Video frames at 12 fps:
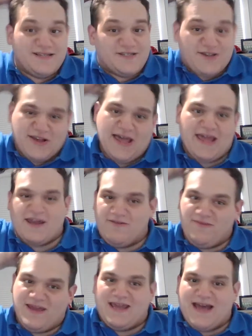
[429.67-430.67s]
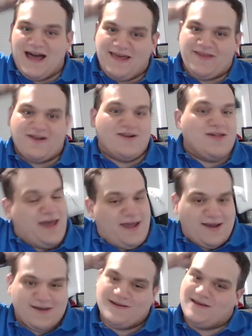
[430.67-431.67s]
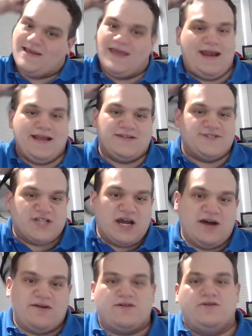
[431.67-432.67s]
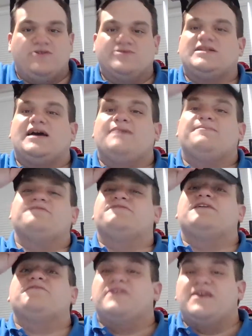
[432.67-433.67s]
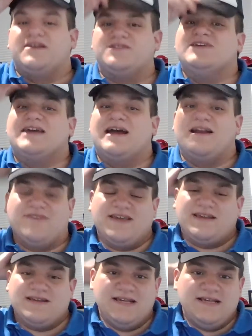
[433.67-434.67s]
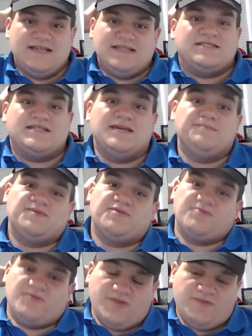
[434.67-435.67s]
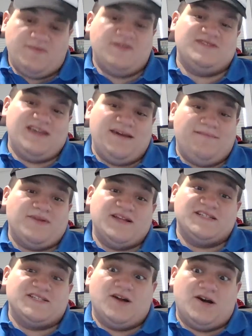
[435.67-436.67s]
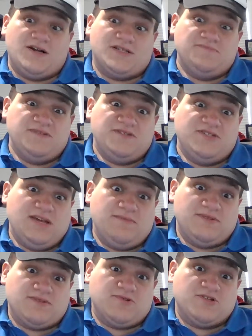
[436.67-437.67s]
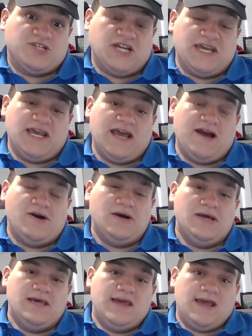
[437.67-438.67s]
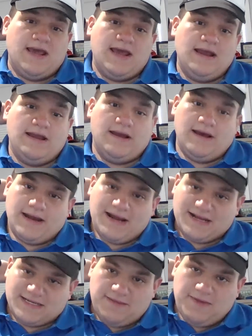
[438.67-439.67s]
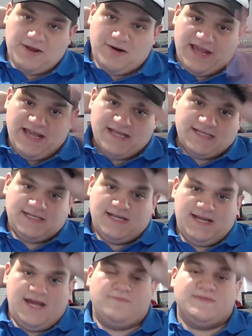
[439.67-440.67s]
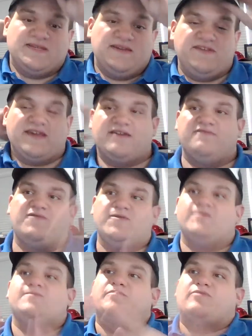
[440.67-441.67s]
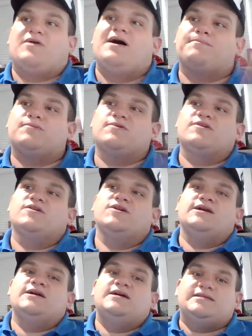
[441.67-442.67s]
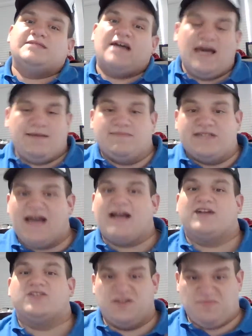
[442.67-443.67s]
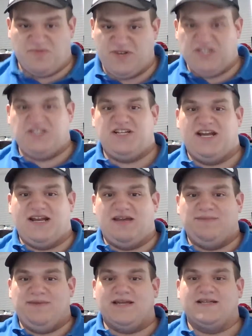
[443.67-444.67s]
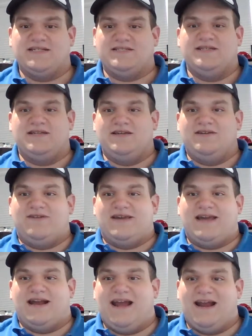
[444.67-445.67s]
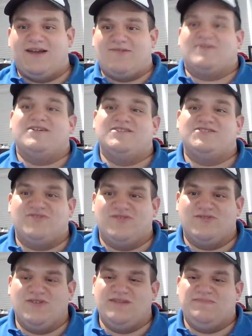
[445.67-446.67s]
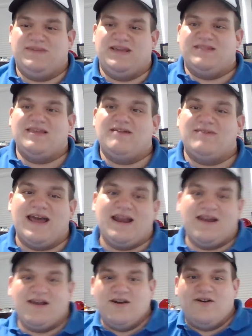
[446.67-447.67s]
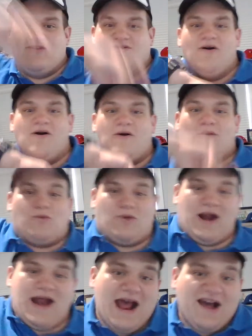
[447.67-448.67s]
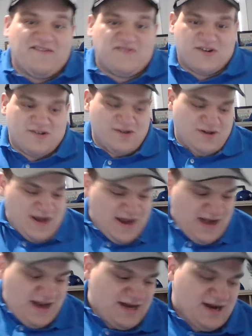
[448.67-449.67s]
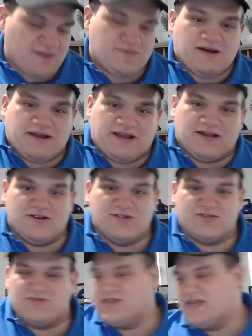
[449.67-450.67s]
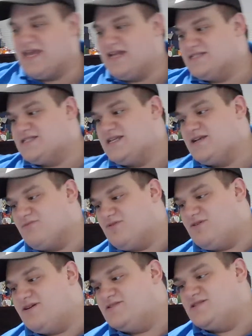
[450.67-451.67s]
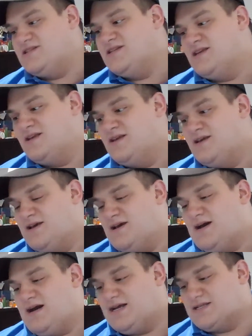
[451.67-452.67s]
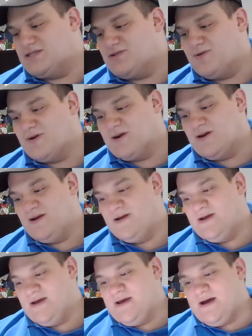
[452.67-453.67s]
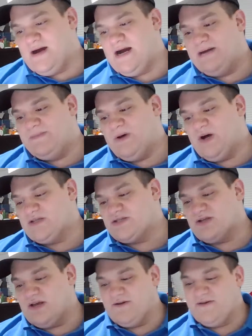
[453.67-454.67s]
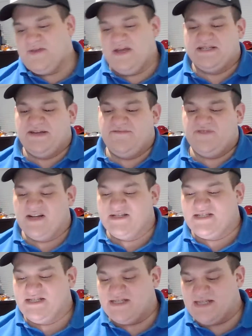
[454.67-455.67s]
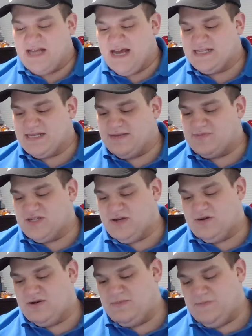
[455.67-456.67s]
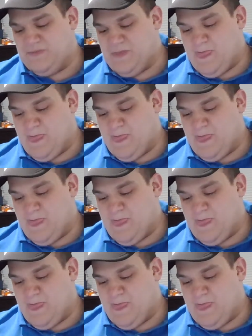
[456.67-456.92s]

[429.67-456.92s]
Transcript: so like we got there like, and it just cut close timing with everything, so we kind of like skimmed through the museum. But it's an awesome museum; it's worth checking out. And next time I go to Kansas City, I have to give like a full proper time to actually appreciate it because we kind of had to rush through it, being that we had to go right after and ended up cutting close with the Kansas City Royals tour. Also, other things I've done since last episode.